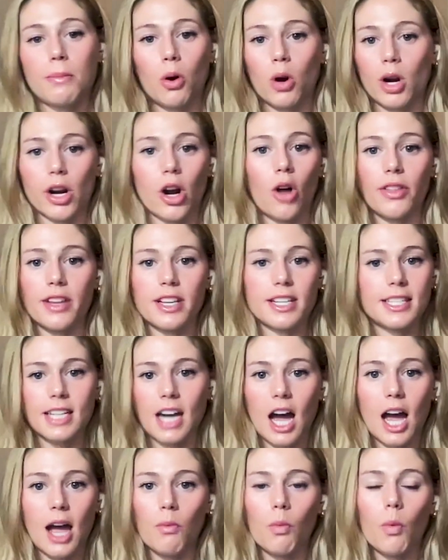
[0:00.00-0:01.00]
pouring all this
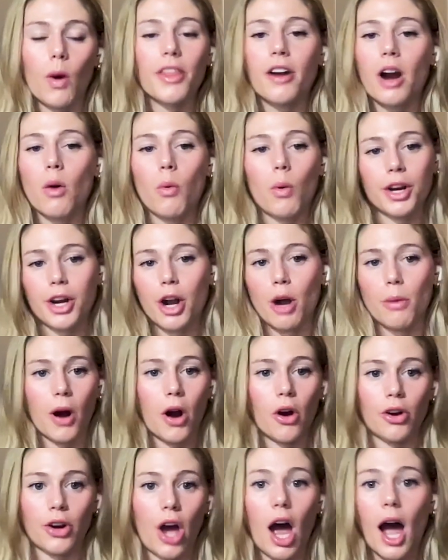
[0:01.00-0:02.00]
time, whether I want to go pro
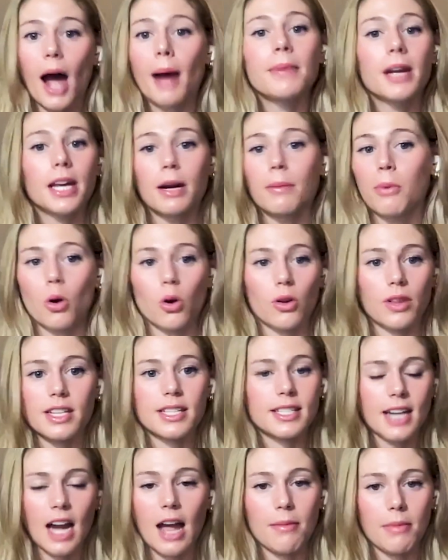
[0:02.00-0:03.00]
or not, I'm going to pour this
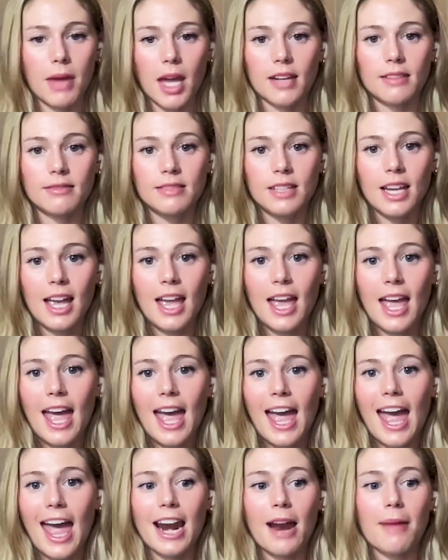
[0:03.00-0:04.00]
time in,
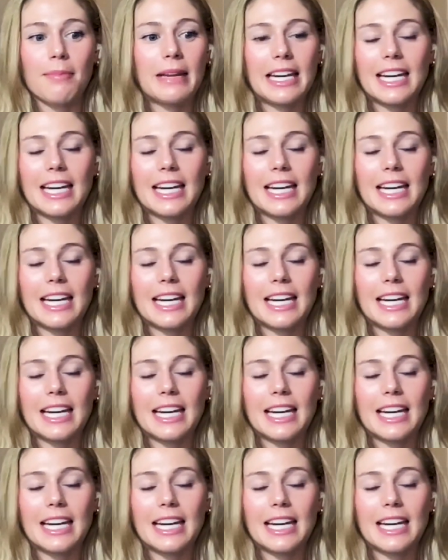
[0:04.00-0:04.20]
and I'm